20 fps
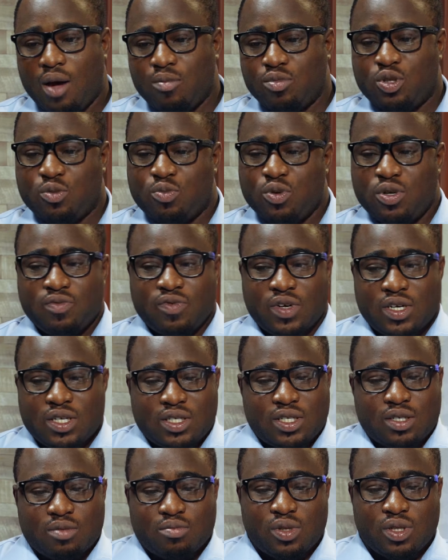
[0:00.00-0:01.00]
Um, to put it
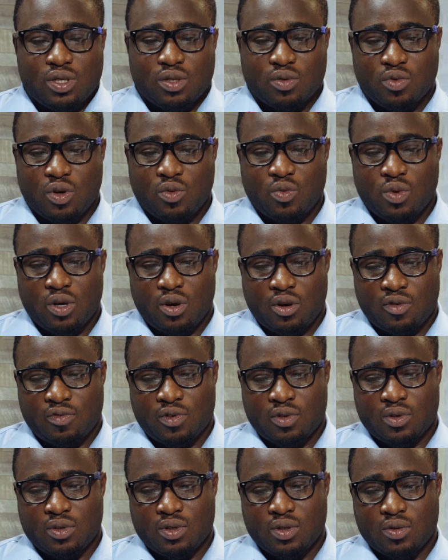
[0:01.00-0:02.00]
very simply, what we
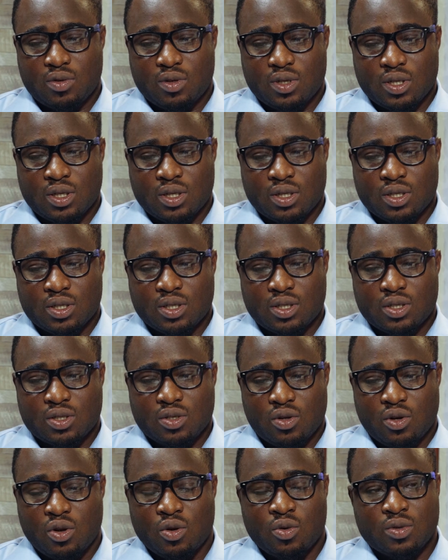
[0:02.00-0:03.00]
offer
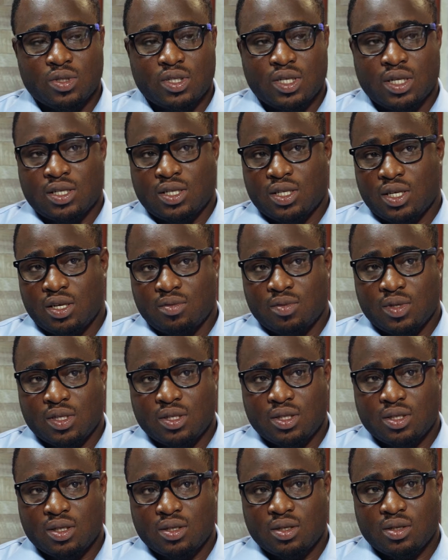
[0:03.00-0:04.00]
is loans and
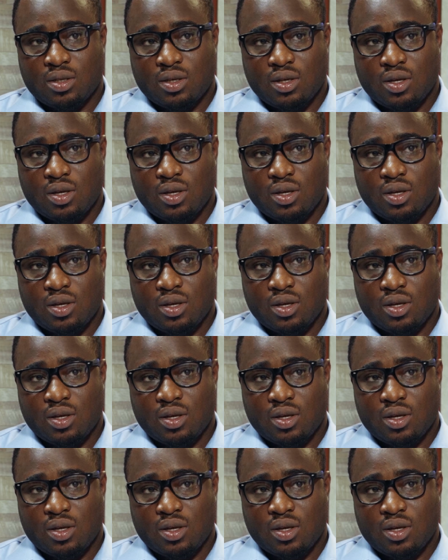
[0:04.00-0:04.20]
savings.